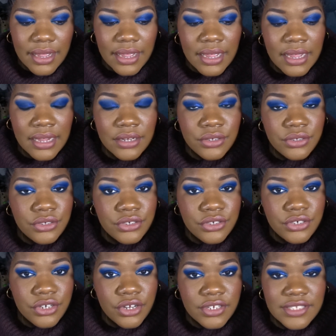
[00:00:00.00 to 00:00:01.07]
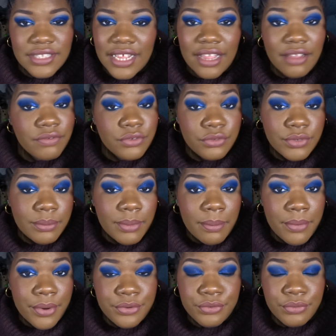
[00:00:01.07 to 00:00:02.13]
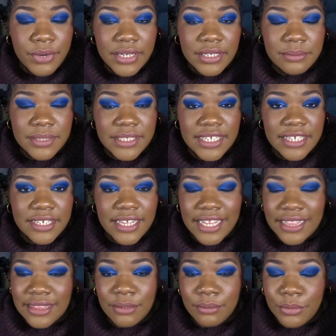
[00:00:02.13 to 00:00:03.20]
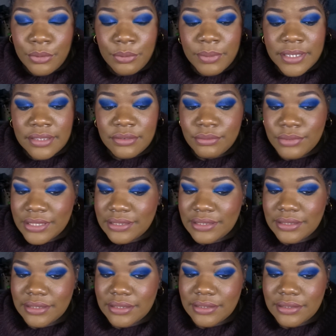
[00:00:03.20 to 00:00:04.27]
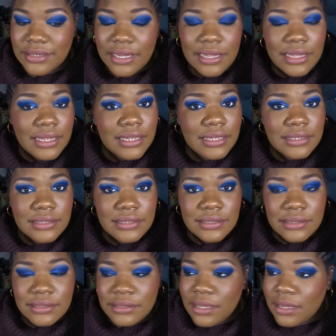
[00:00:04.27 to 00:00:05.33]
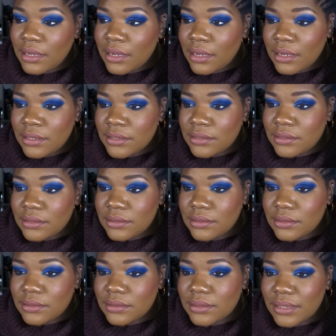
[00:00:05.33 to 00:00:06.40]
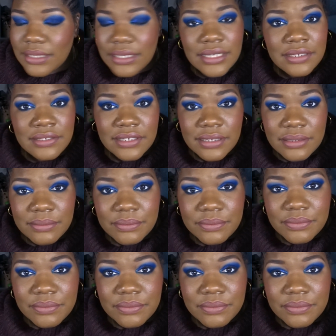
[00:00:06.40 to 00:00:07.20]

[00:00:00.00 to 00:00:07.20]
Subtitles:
have to remember to wear lipstick at the moment, which is not easy.